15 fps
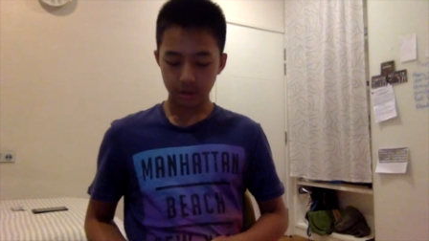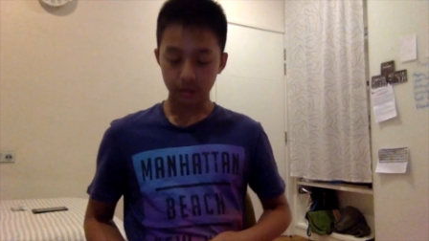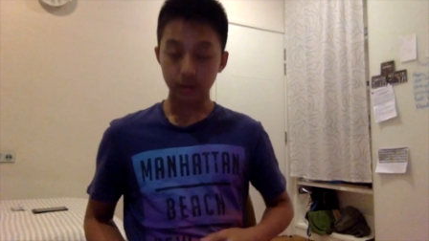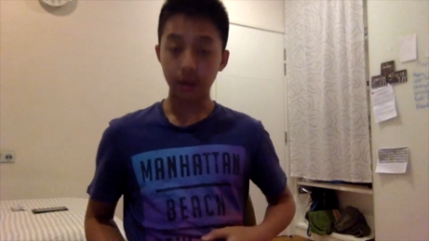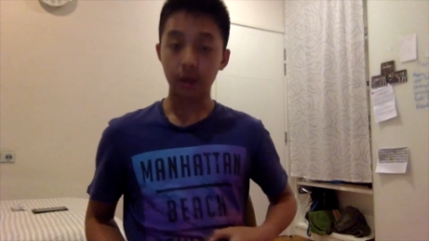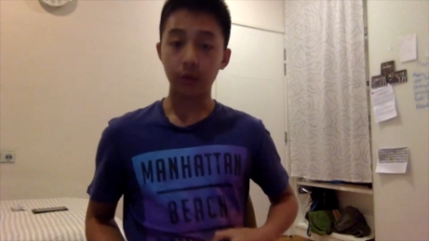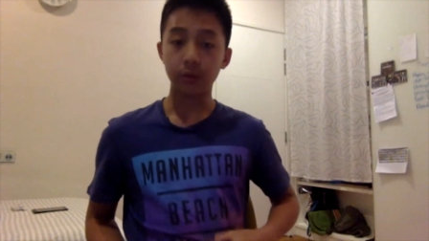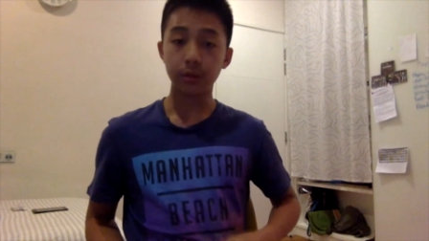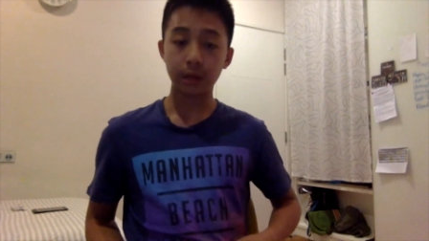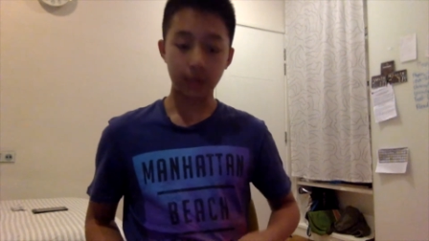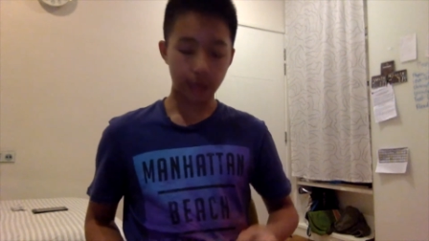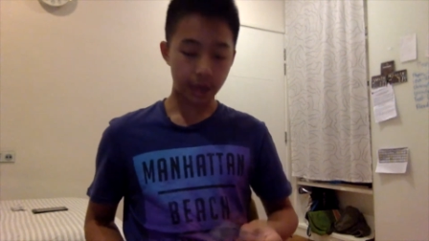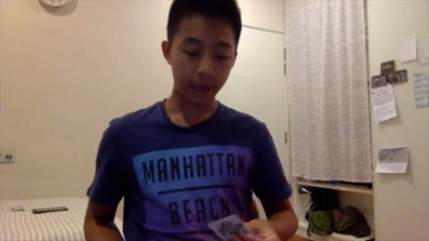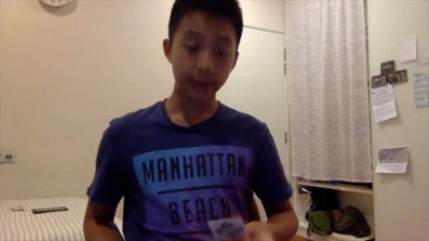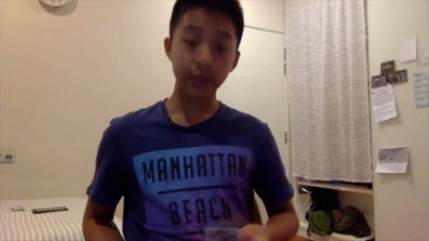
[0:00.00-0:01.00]
Now the
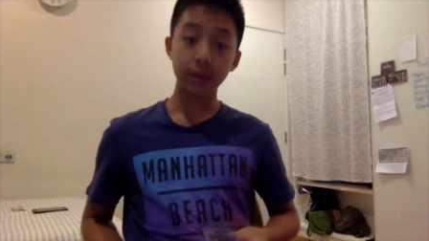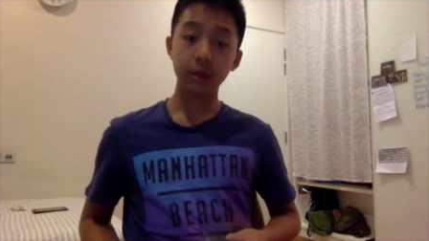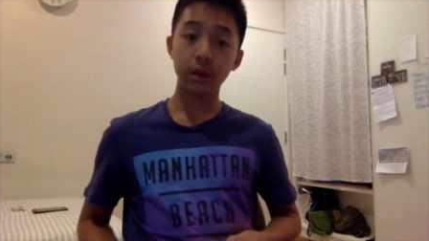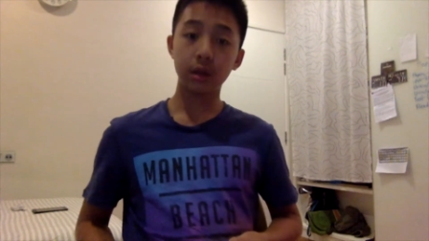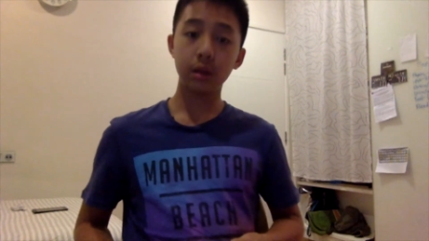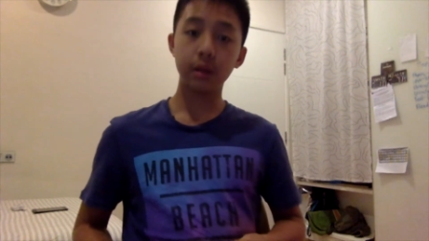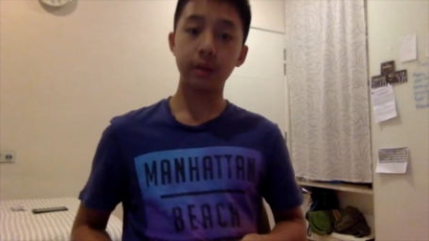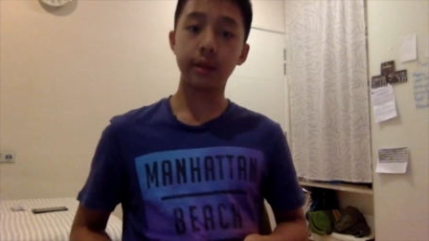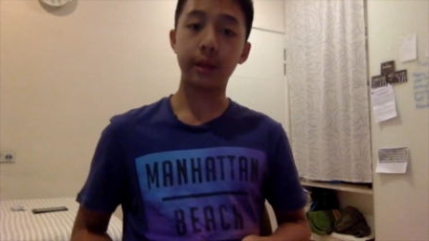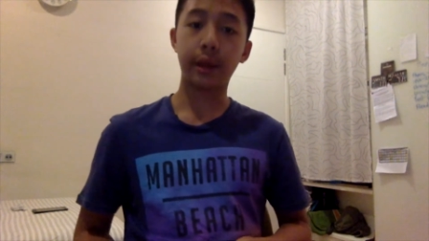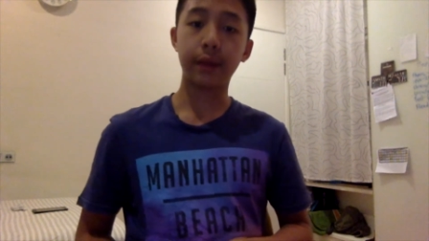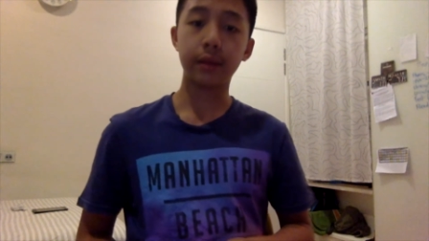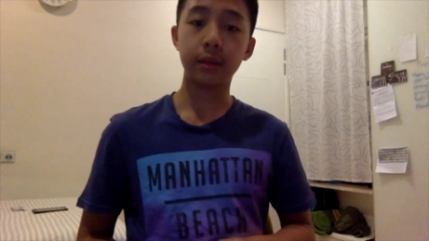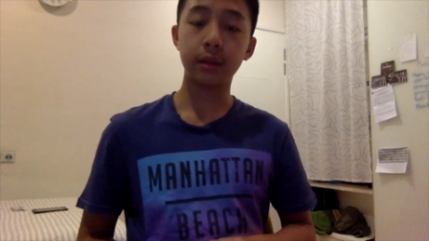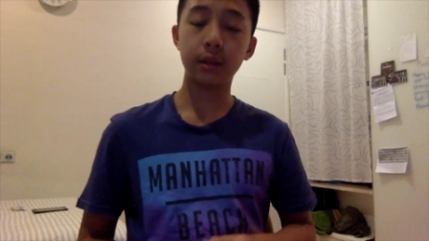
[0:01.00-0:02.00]
height
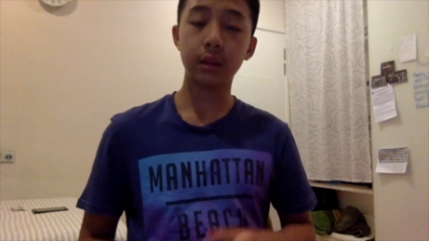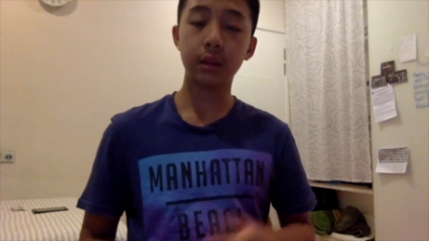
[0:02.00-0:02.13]
that